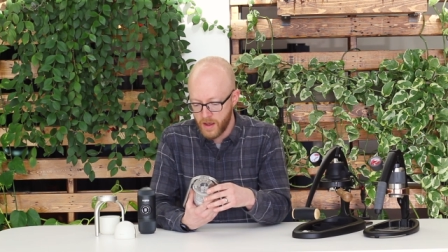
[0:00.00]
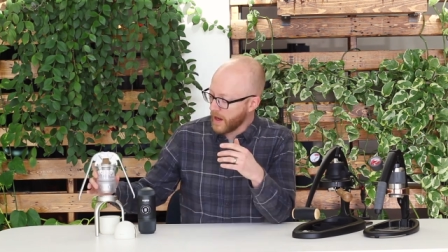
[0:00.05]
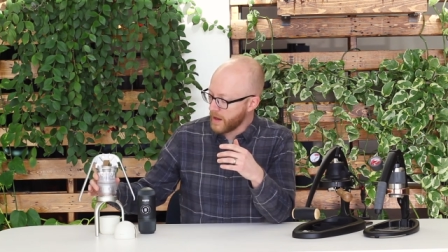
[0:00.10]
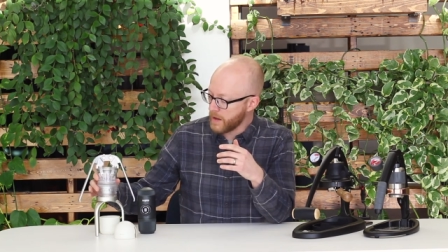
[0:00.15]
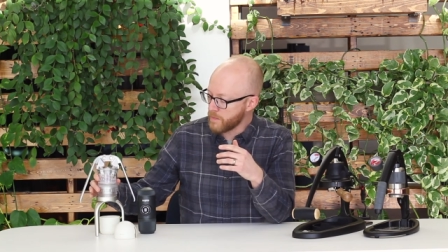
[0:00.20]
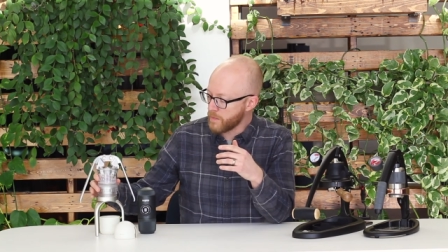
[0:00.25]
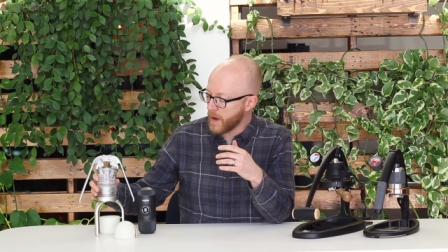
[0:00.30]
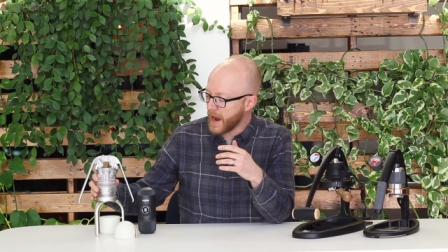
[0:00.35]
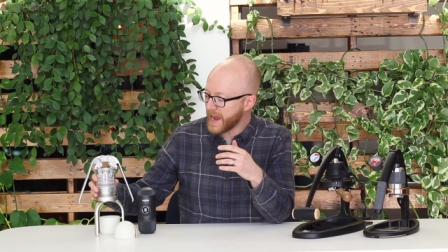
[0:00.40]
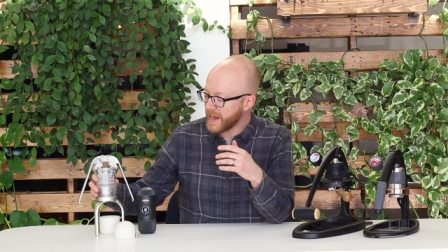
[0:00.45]

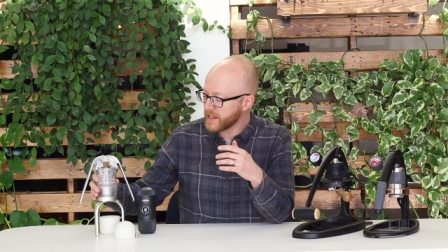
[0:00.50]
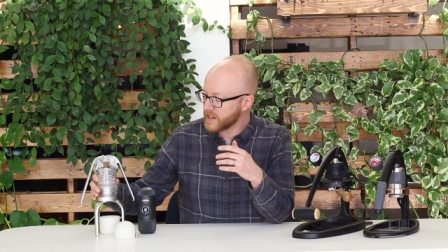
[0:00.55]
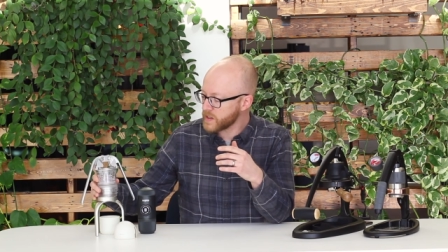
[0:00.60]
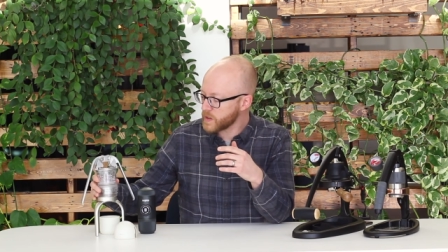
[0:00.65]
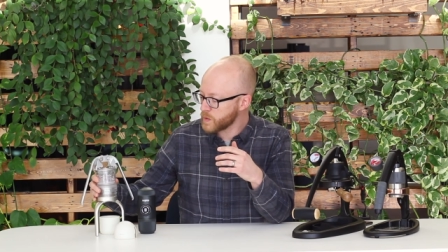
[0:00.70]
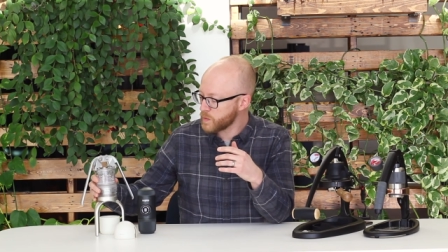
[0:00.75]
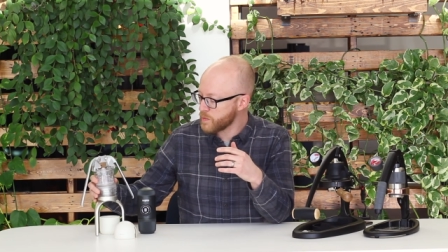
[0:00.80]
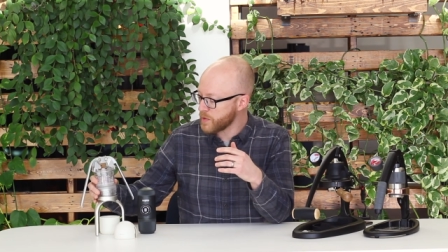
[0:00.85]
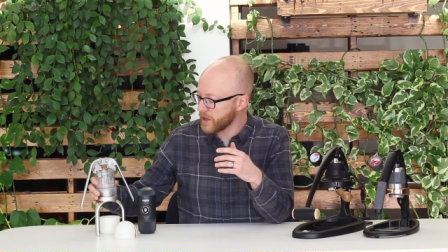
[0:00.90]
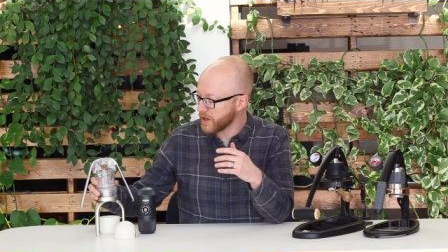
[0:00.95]
in my
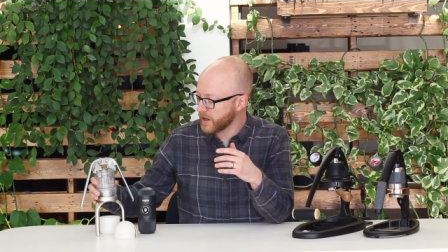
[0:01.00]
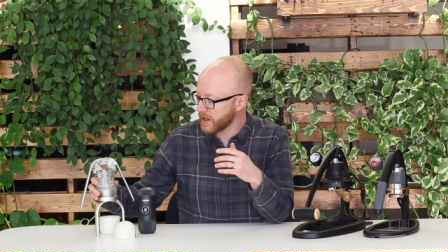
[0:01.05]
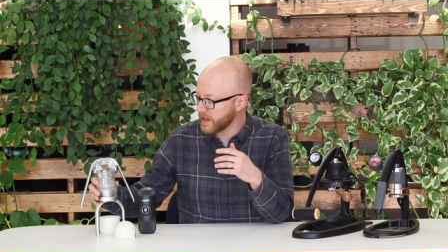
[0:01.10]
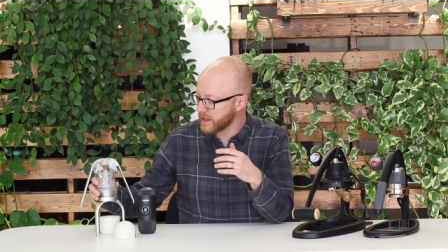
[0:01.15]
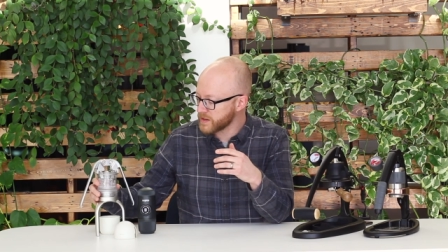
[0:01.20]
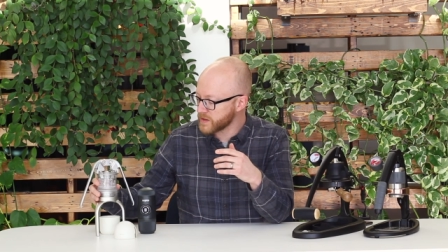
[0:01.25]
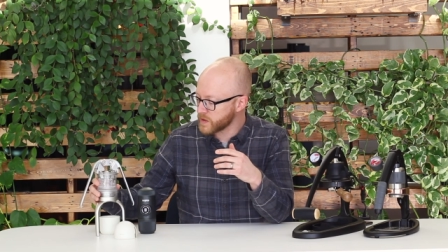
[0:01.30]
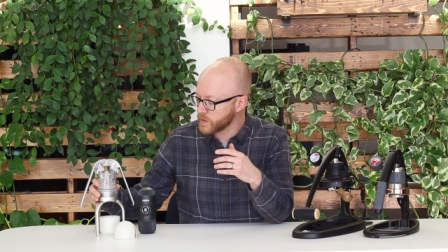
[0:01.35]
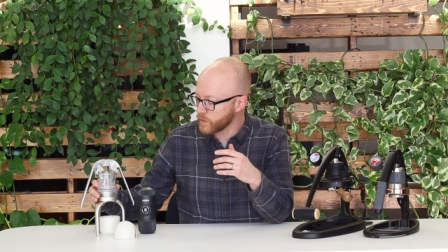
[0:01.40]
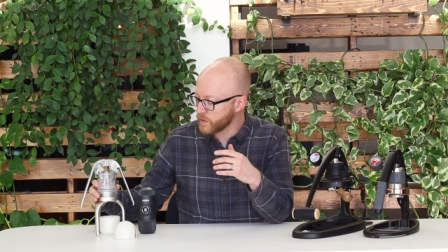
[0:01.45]

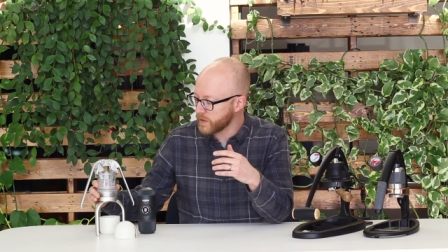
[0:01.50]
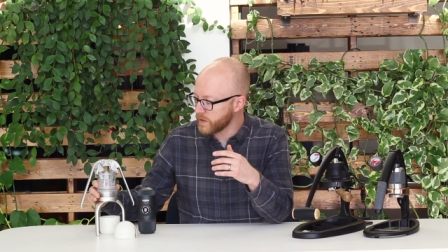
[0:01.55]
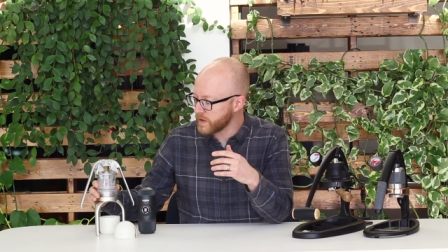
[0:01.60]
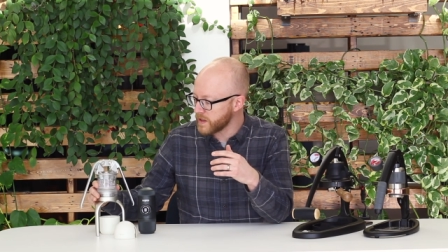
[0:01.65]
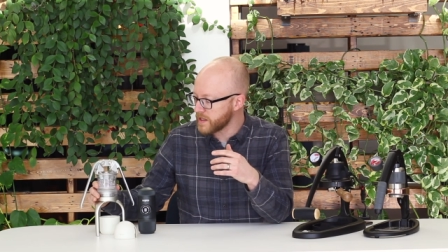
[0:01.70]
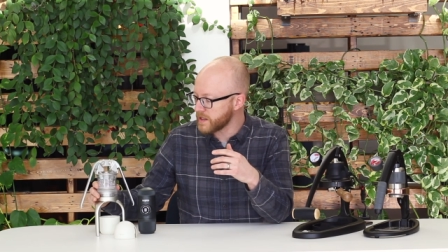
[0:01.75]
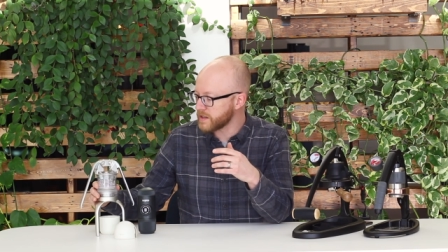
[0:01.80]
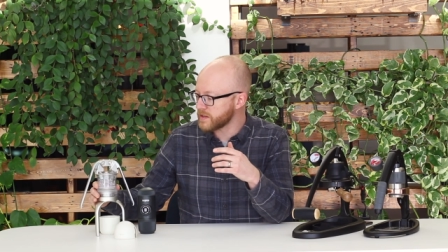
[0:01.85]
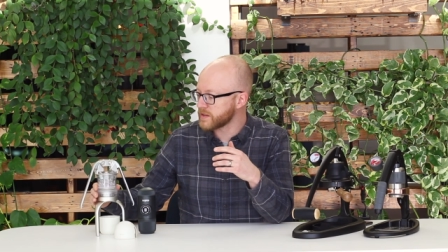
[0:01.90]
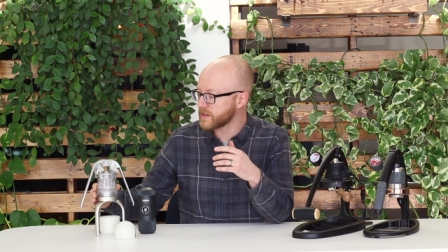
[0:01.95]
experience with
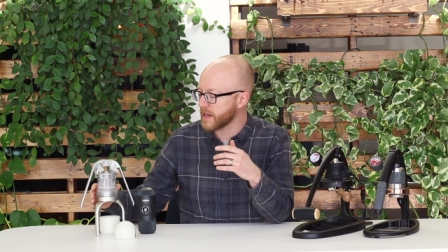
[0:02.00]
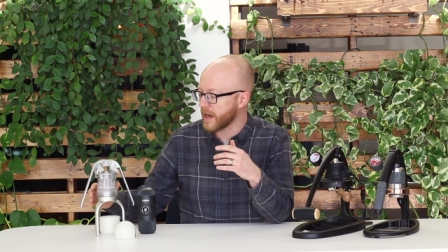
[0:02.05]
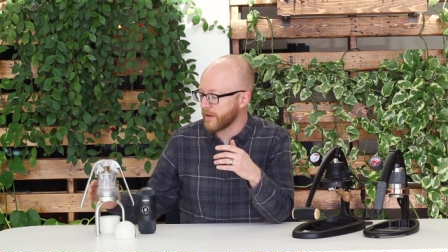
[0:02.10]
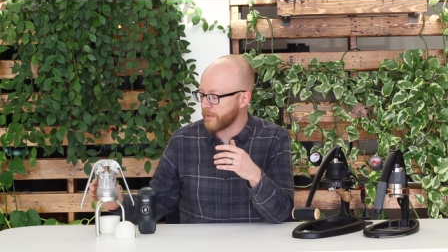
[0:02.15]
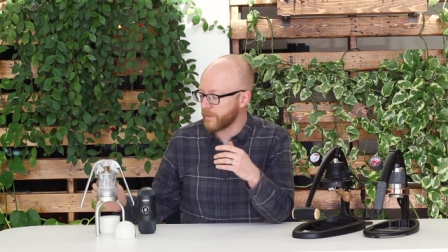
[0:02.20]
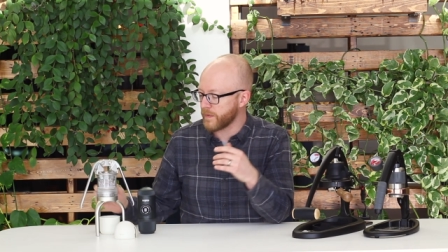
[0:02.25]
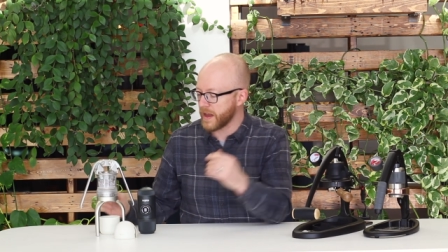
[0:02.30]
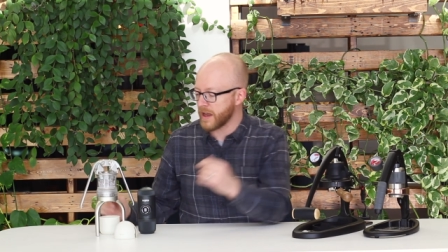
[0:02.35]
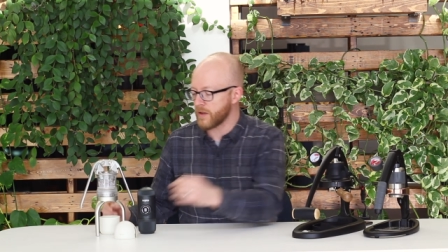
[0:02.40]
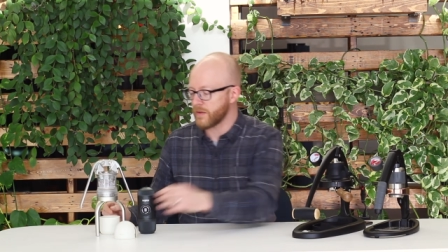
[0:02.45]
these, I
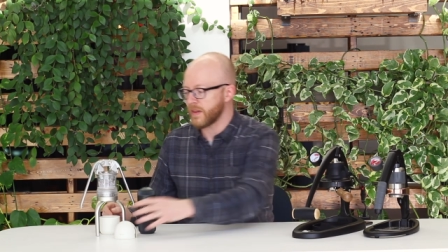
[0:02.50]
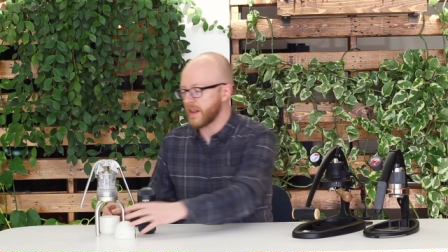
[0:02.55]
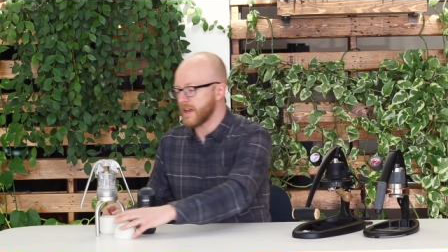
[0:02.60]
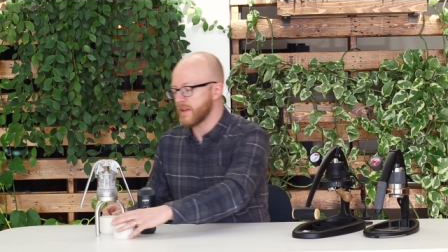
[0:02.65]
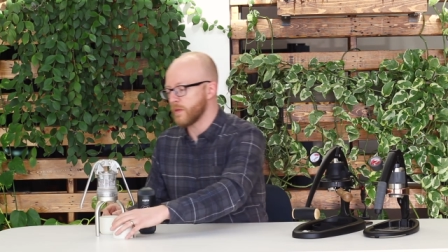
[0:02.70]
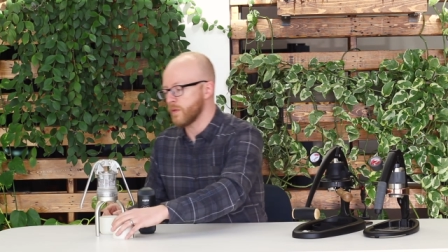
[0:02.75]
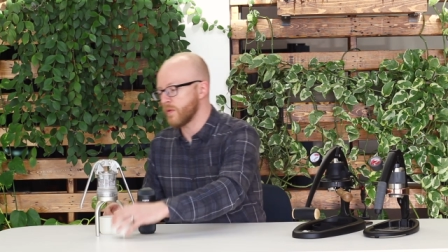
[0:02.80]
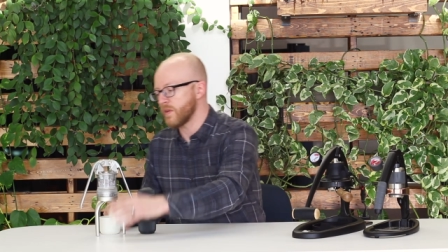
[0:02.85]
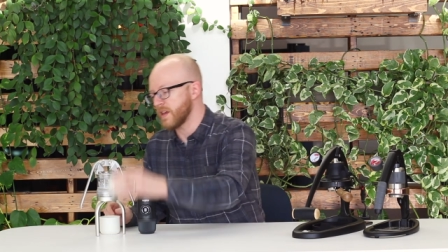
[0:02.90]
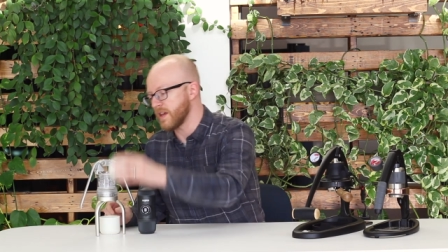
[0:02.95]
found
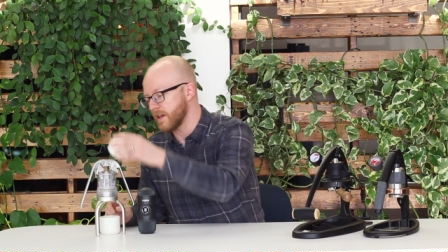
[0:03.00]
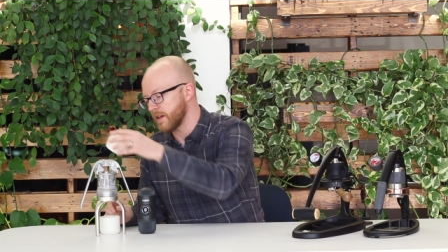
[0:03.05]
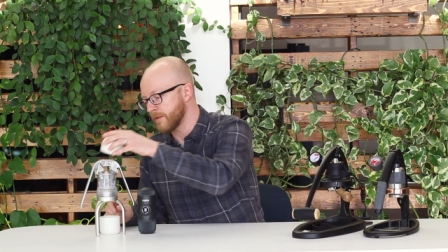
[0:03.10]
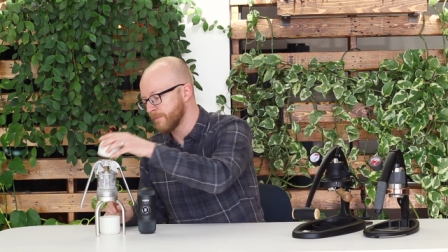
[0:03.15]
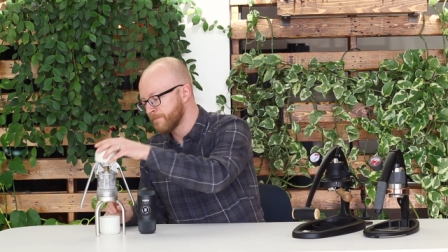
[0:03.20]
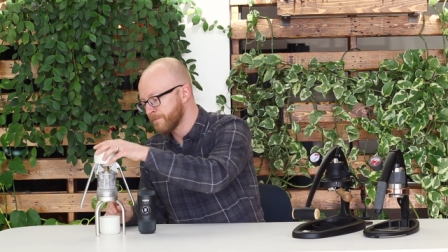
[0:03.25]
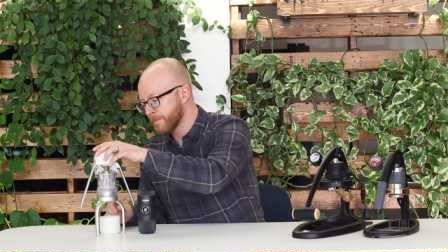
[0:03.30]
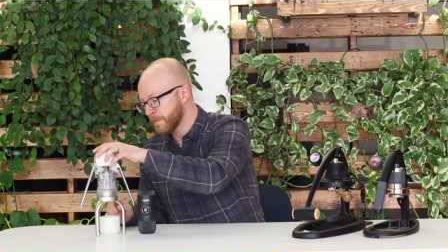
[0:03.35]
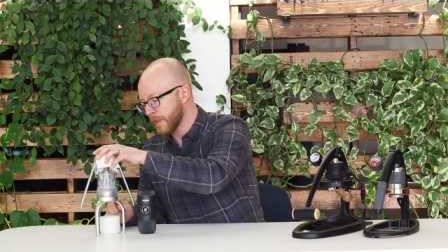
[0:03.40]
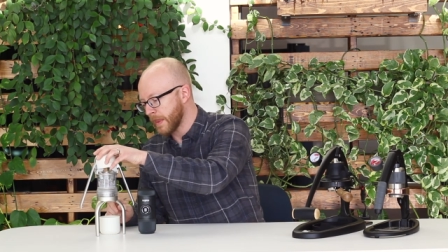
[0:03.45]
that the
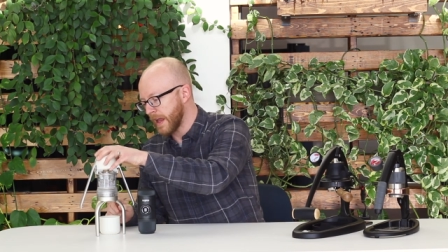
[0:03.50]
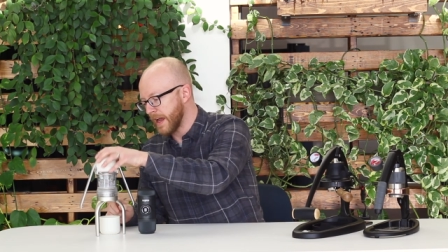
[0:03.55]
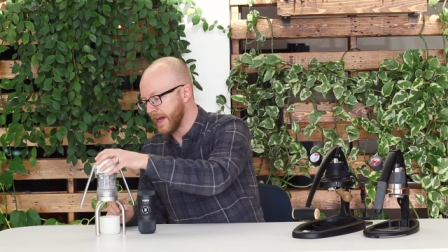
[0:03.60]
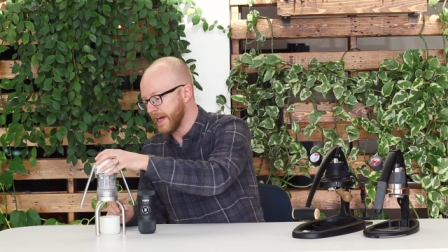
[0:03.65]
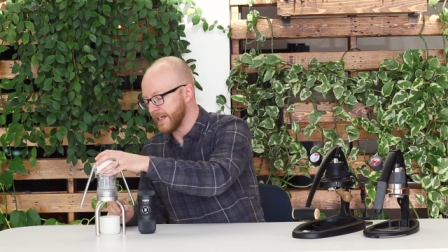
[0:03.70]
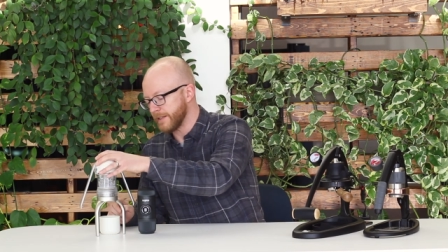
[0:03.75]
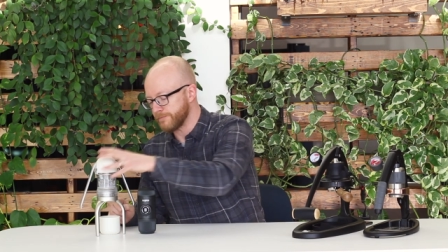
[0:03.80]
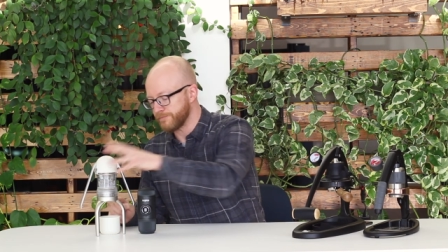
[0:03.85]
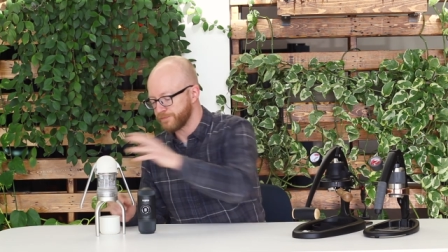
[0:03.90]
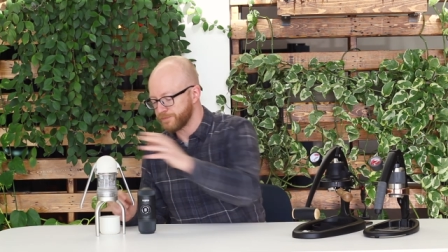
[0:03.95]

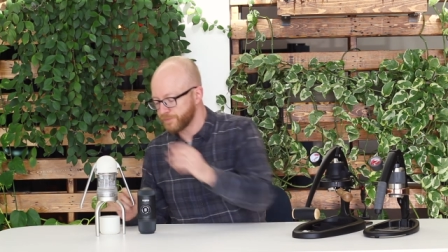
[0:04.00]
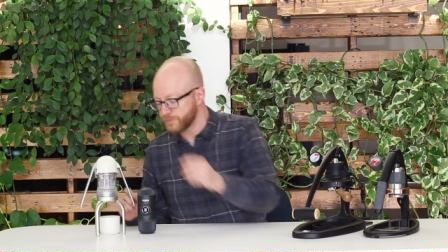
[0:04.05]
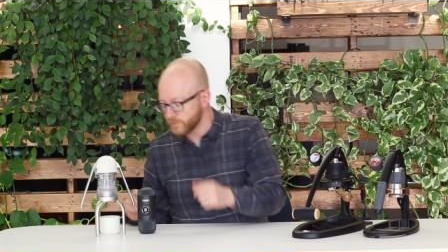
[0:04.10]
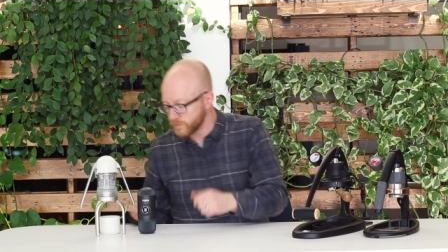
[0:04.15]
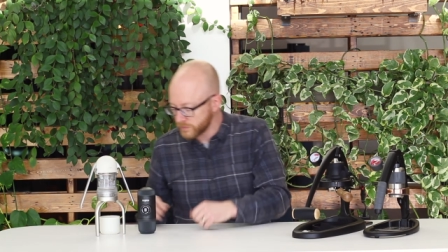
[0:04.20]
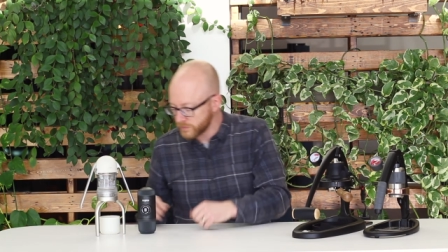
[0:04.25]
um,